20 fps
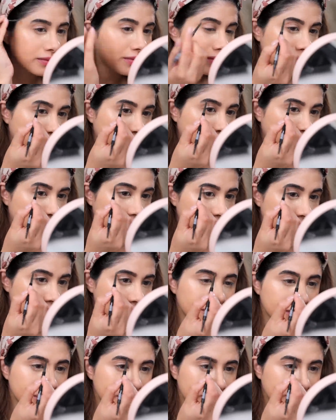how thick and
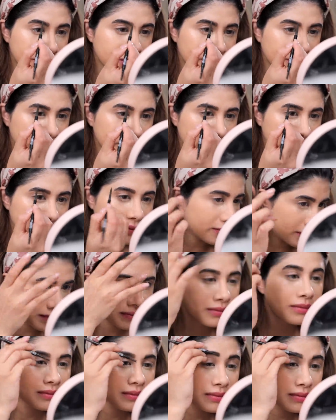fluffy it made it?
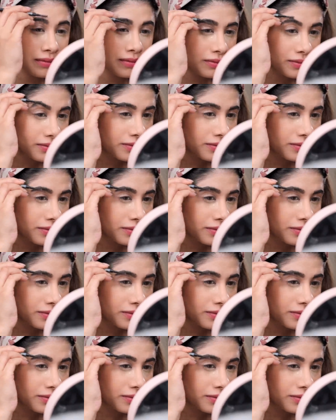It's like